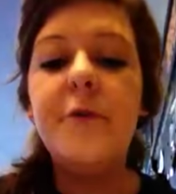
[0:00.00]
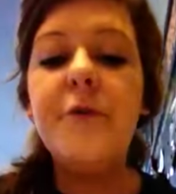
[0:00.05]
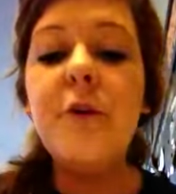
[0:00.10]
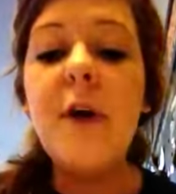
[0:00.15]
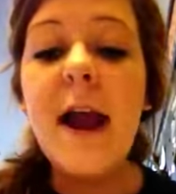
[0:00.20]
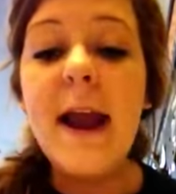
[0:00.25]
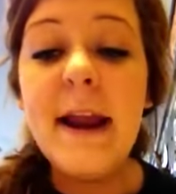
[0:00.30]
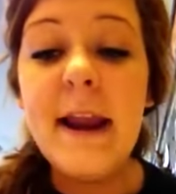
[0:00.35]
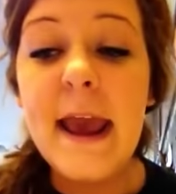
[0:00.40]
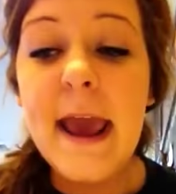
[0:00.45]

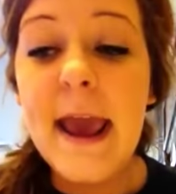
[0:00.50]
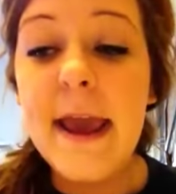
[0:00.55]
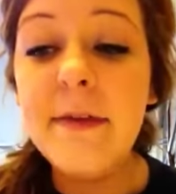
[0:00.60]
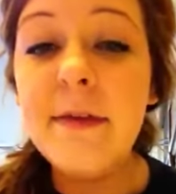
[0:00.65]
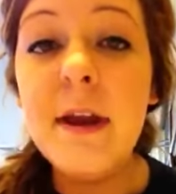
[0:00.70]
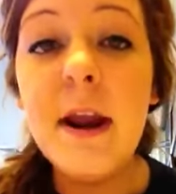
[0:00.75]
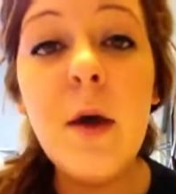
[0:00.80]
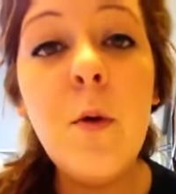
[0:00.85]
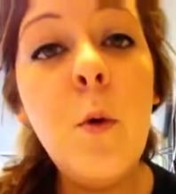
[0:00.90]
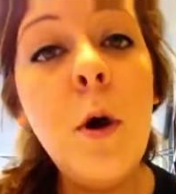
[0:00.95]
Friday
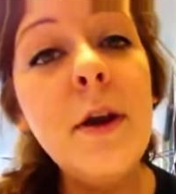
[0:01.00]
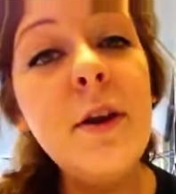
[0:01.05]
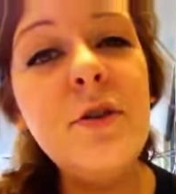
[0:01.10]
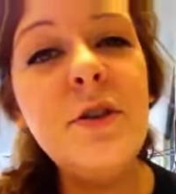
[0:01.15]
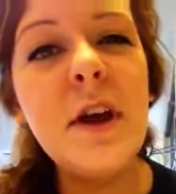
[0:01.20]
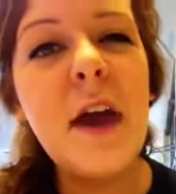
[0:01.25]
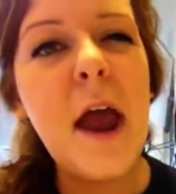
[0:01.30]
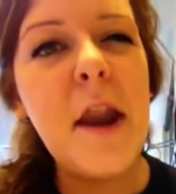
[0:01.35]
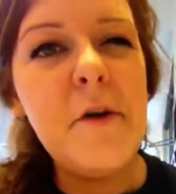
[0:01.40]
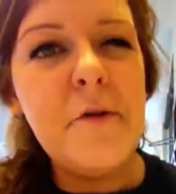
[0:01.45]
that I want you
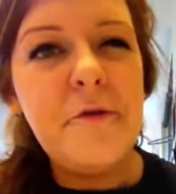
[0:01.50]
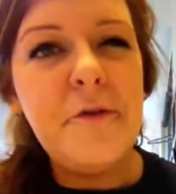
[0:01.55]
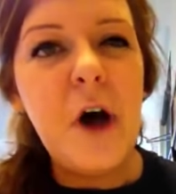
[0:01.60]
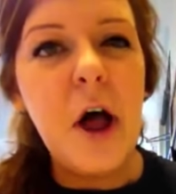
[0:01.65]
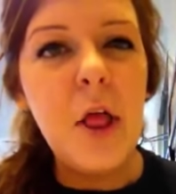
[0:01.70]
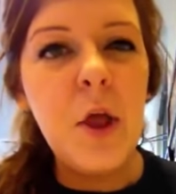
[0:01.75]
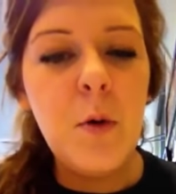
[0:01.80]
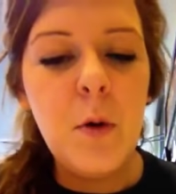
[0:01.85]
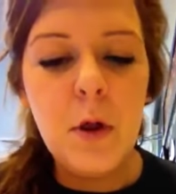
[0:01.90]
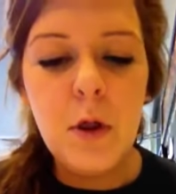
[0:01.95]
to kind of
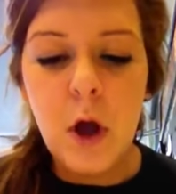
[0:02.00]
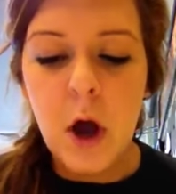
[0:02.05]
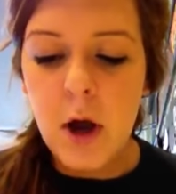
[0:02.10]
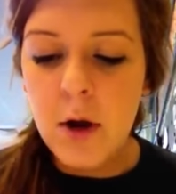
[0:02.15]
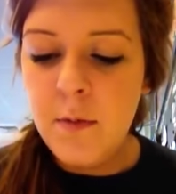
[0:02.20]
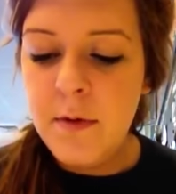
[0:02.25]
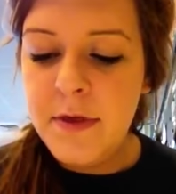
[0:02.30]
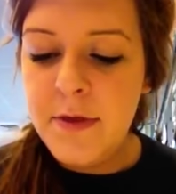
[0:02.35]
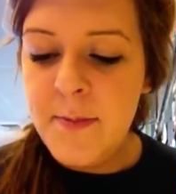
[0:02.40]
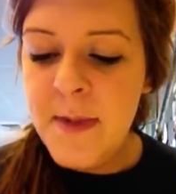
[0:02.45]
follow
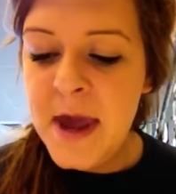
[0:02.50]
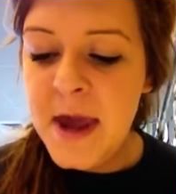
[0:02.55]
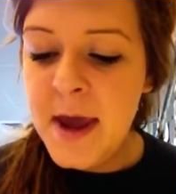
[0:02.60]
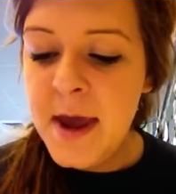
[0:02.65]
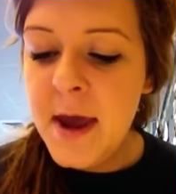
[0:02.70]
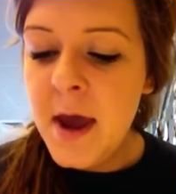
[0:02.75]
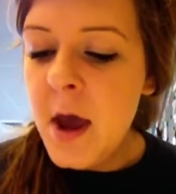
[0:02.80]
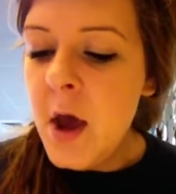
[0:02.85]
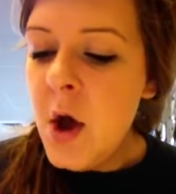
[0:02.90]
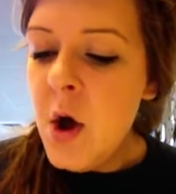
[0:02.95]
along with
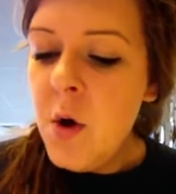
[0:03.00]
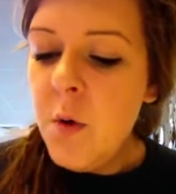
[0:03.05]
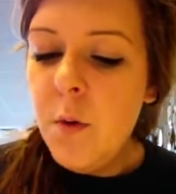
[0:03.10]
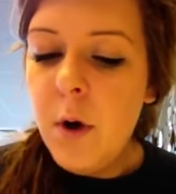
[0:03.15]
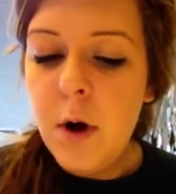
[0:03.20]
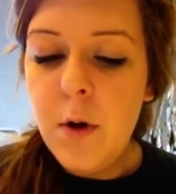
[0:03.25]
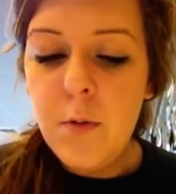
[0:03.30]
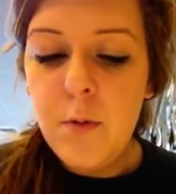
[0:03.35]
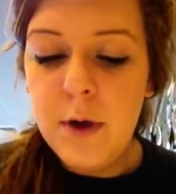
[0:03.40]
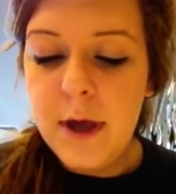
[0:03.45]
me
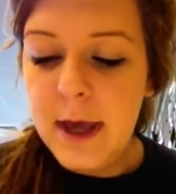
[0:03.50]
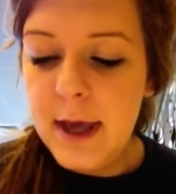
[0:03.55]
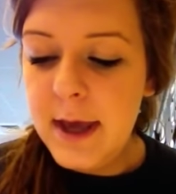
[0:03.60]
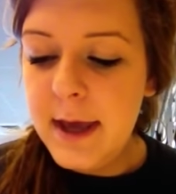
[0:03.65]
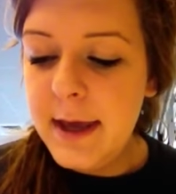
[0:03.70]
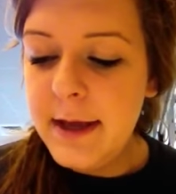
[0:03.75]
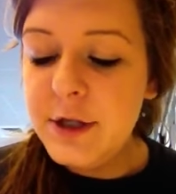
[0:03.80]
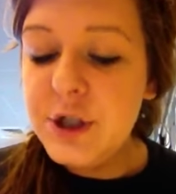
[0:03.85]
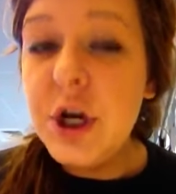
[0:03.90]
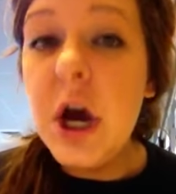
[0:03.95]
while
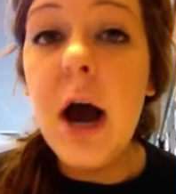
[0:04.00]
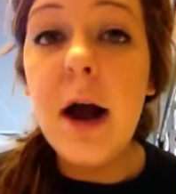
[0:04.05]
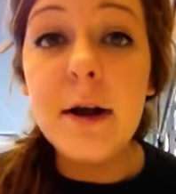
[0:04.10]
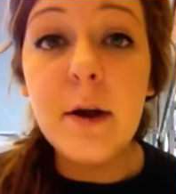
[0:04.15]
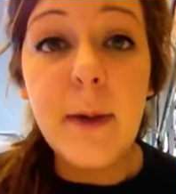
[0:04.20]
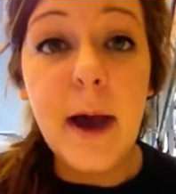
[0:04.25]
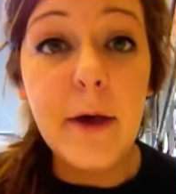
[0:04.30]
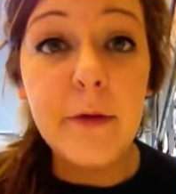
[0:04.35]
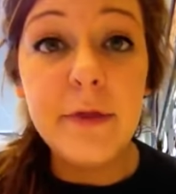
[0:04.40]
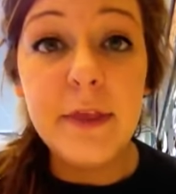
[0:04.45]
we talk
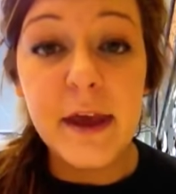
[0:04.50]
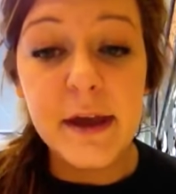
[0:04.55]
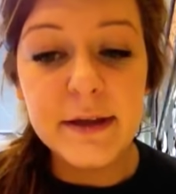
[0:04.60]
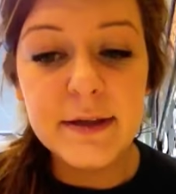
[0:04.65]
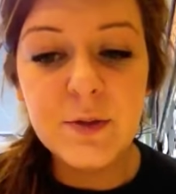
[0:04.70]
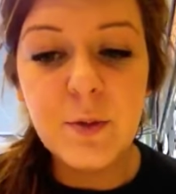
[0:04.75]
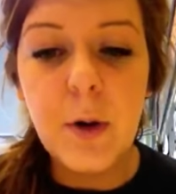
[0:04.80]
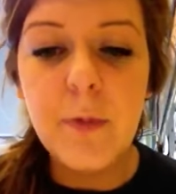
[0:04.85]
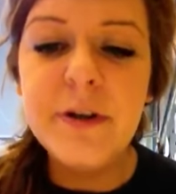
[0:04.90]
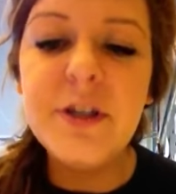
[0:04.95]
about
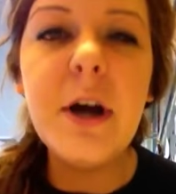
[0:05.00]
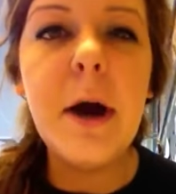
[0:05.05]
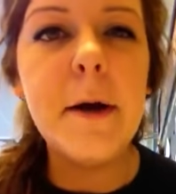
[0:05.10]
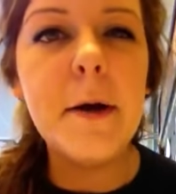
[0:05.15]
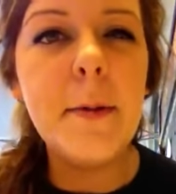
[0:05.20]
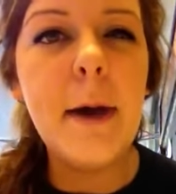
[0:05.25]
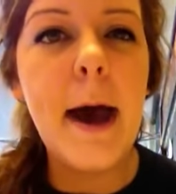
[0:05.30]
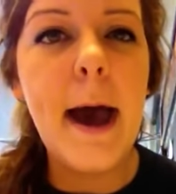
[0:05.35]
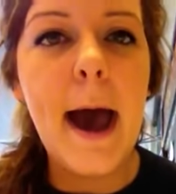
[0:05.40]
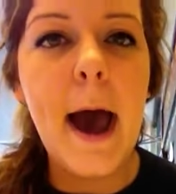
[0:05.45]
this, while we
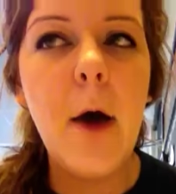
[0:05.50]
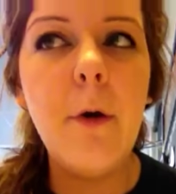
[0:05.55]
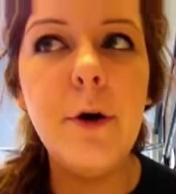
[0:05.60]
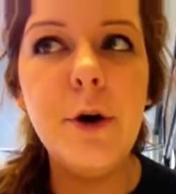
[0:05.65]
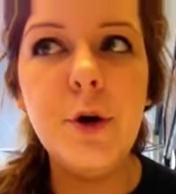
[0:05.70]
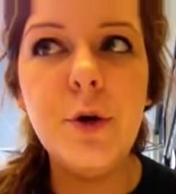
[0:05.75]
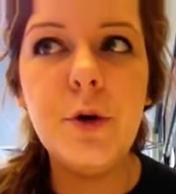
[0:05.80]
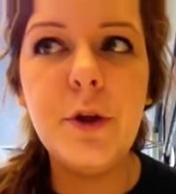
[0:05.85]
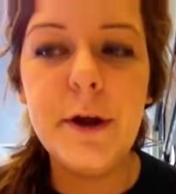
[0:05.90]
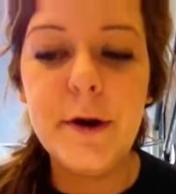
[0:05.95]
talk about how a
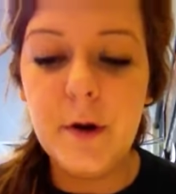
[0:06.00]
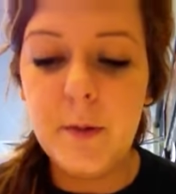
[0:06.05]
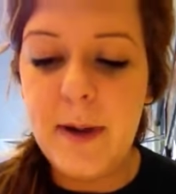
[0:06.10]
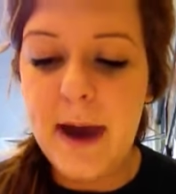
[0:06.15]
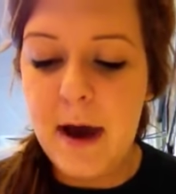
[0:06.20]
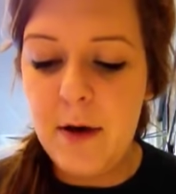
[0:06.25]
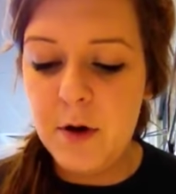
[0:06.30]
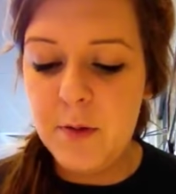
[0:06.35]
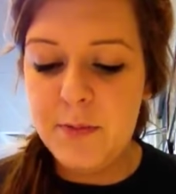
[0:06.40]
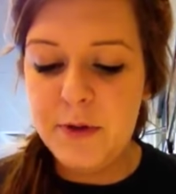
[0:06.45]
nuclear
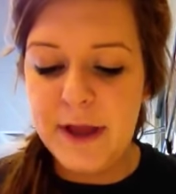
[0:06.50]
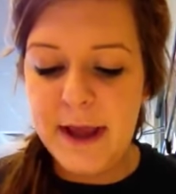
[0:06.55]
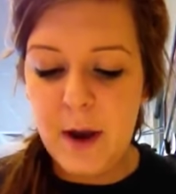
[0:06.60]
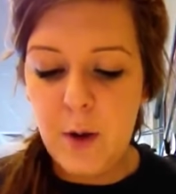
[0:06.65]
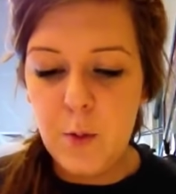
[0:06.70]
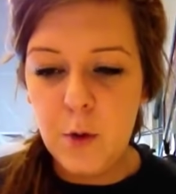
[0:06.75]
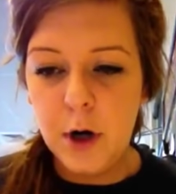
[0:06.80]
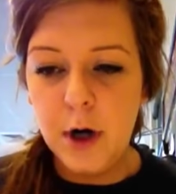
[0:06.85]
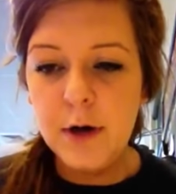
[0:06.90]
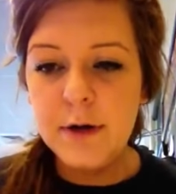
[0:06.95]
power
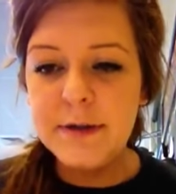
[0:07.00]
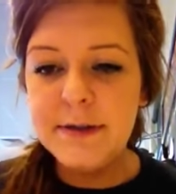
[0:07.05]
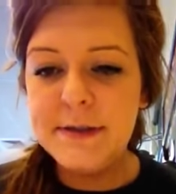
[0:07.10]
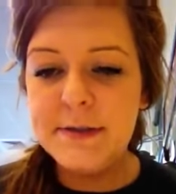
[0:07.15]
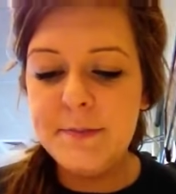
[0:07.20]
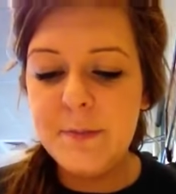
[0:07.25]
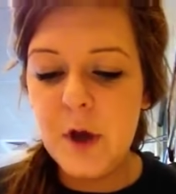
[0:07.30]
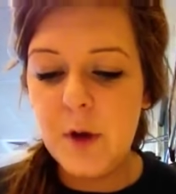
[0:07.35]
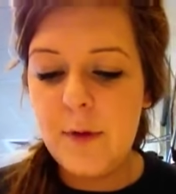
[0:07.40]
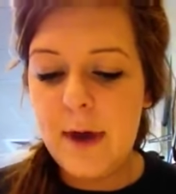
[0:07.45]
plant
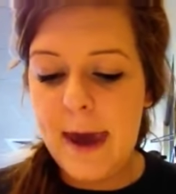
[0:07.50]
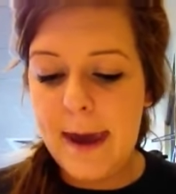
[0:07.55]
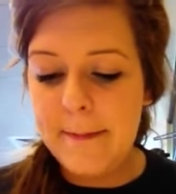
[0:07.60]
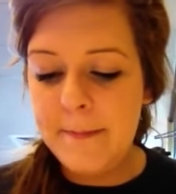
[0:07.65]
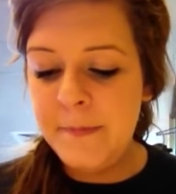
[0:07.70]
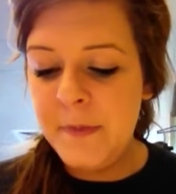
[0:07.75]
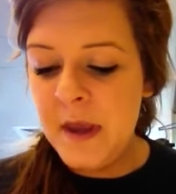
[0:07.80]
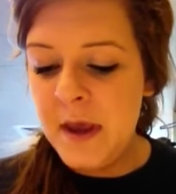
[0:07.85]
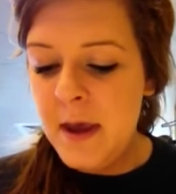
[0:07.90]
works, okay?